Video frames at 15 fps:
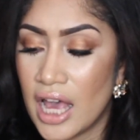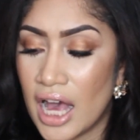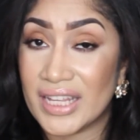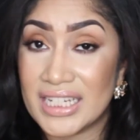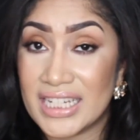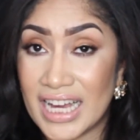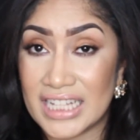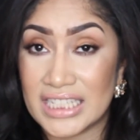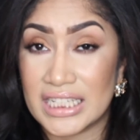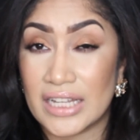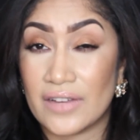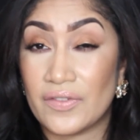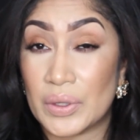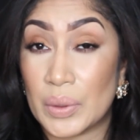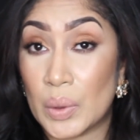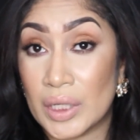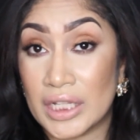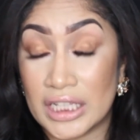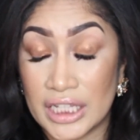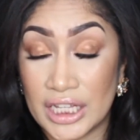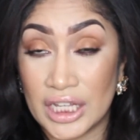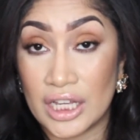Fantastic for
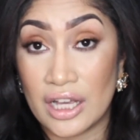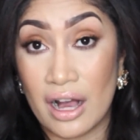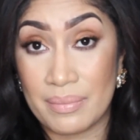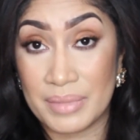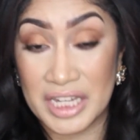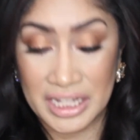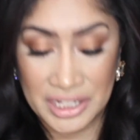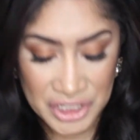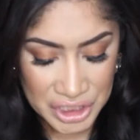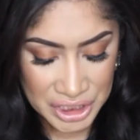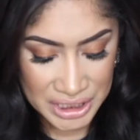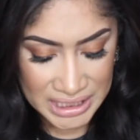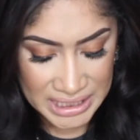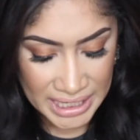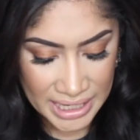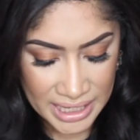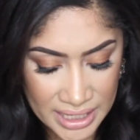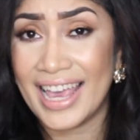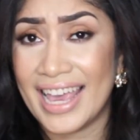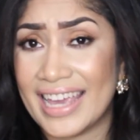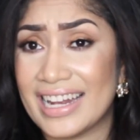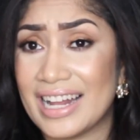oily combination skin.
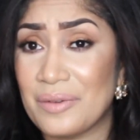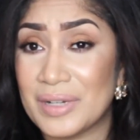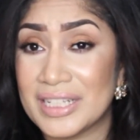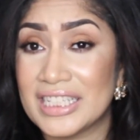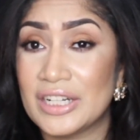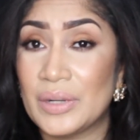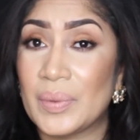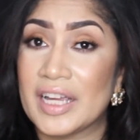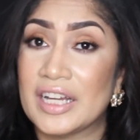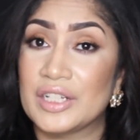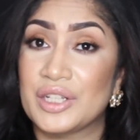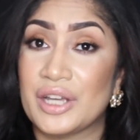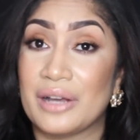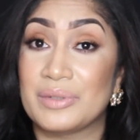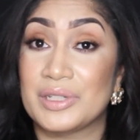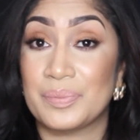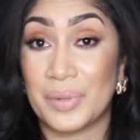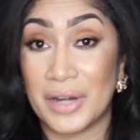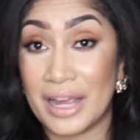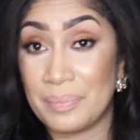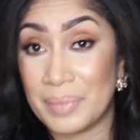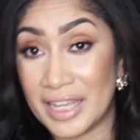And I wasn't aware until I was
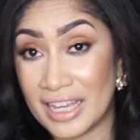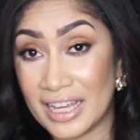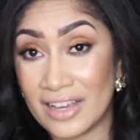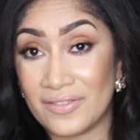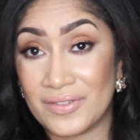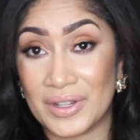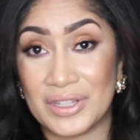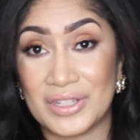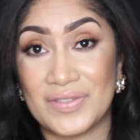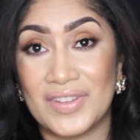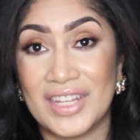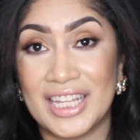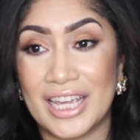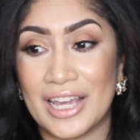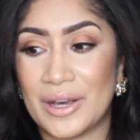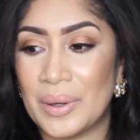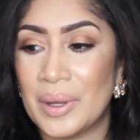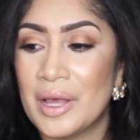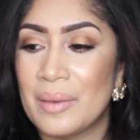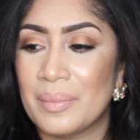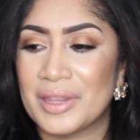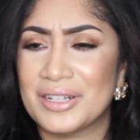prepping for this video,
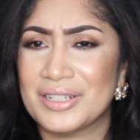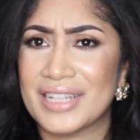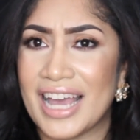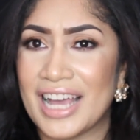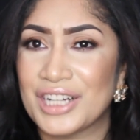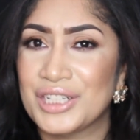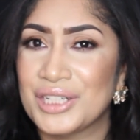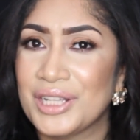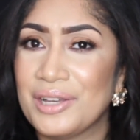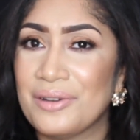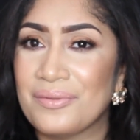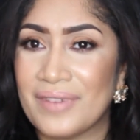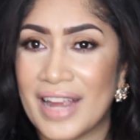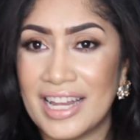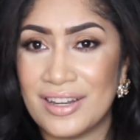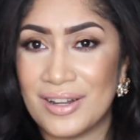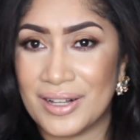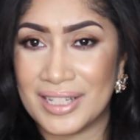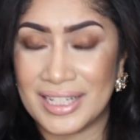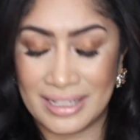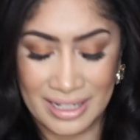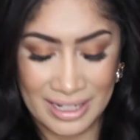but there's actually a
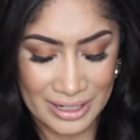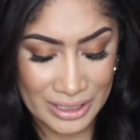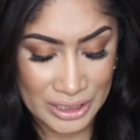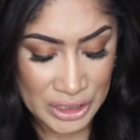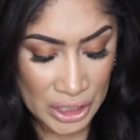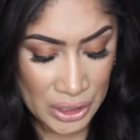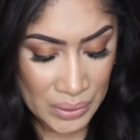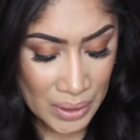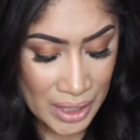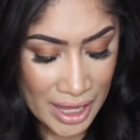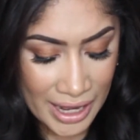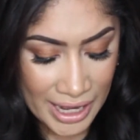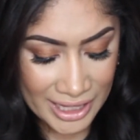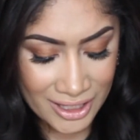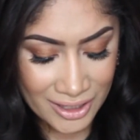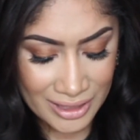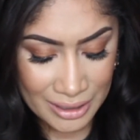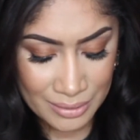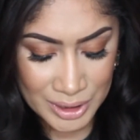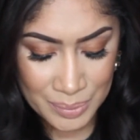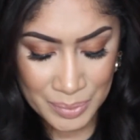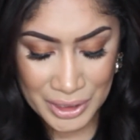retinol in here. So I thought
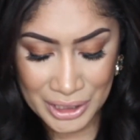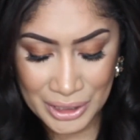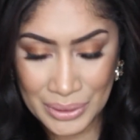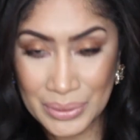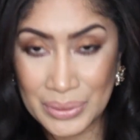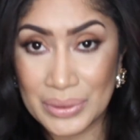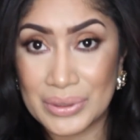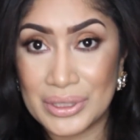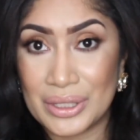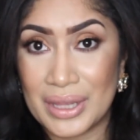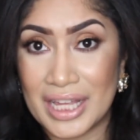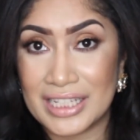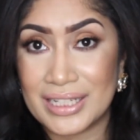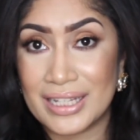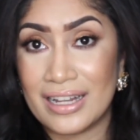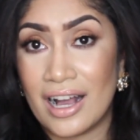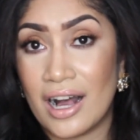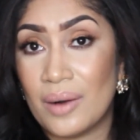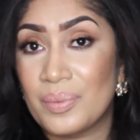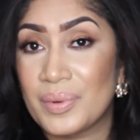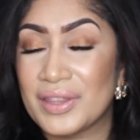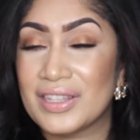that was pretty cool. So that's going to
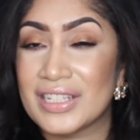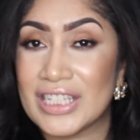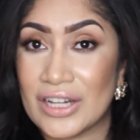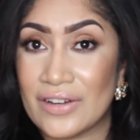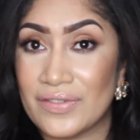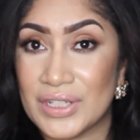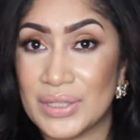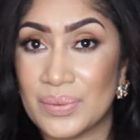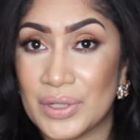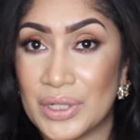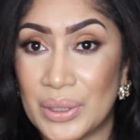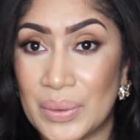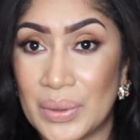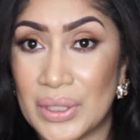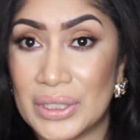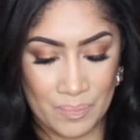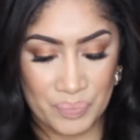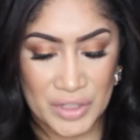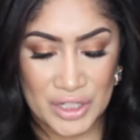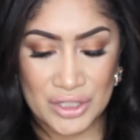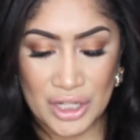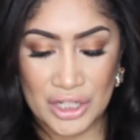help with the surface renewal.
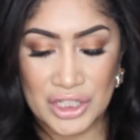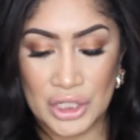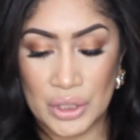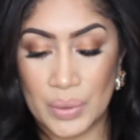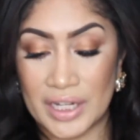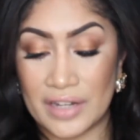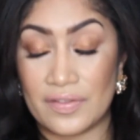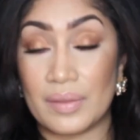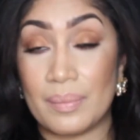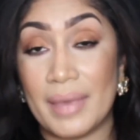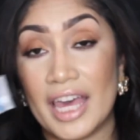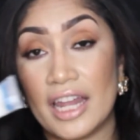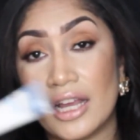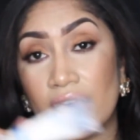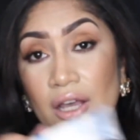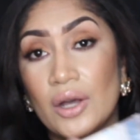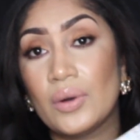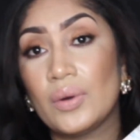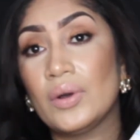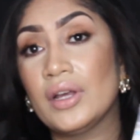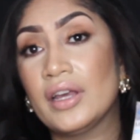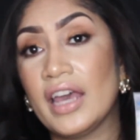There's also Queen of the
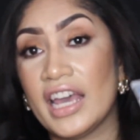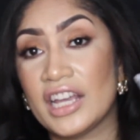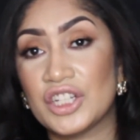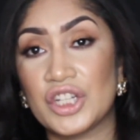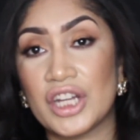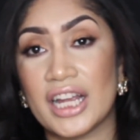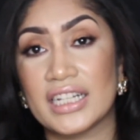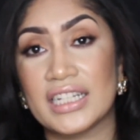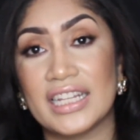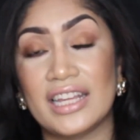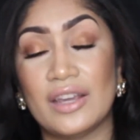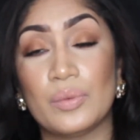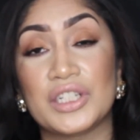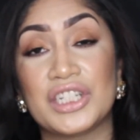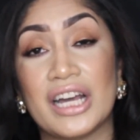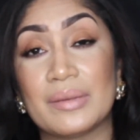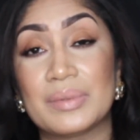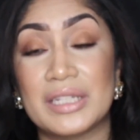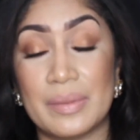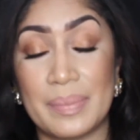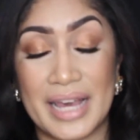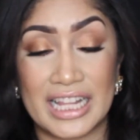Meadow extract in it, which
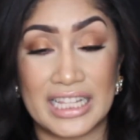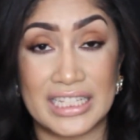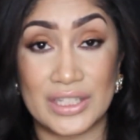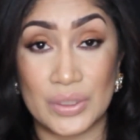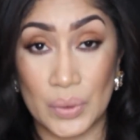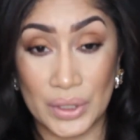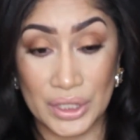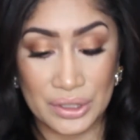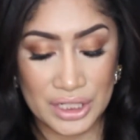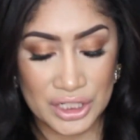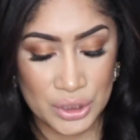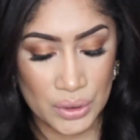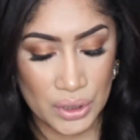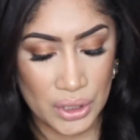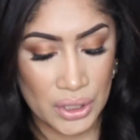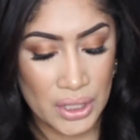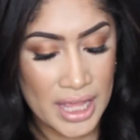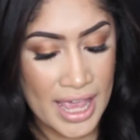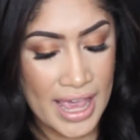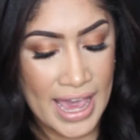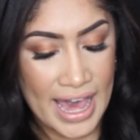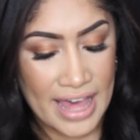helps to balance oil control.
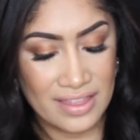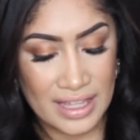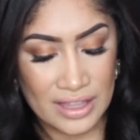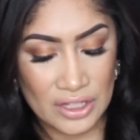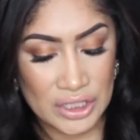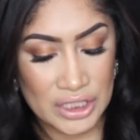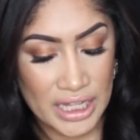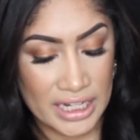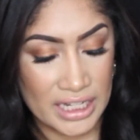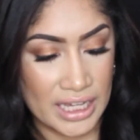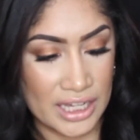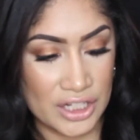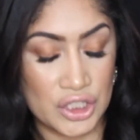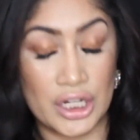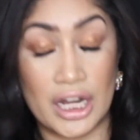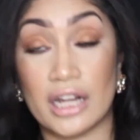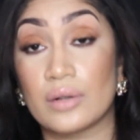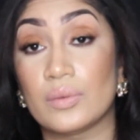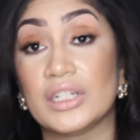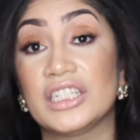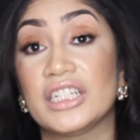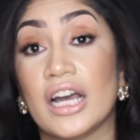And then there's honey
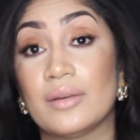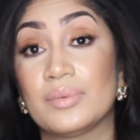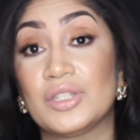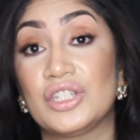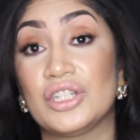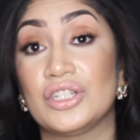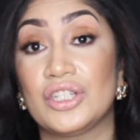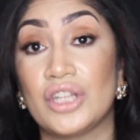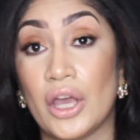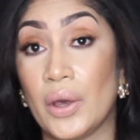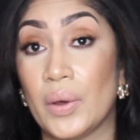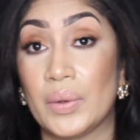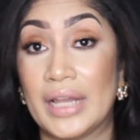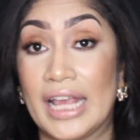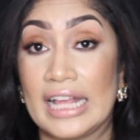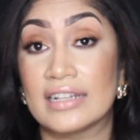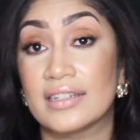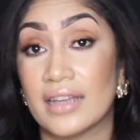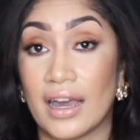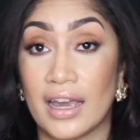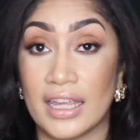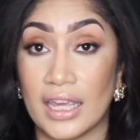extract, which helps to tone and
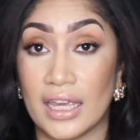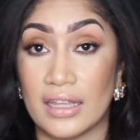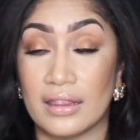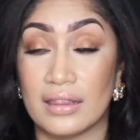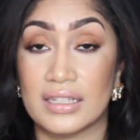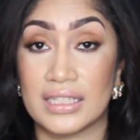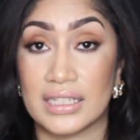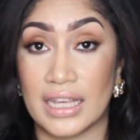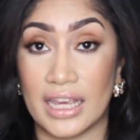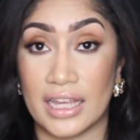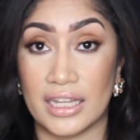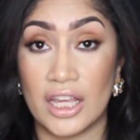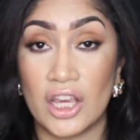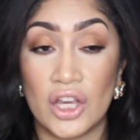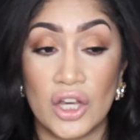tighten the skin.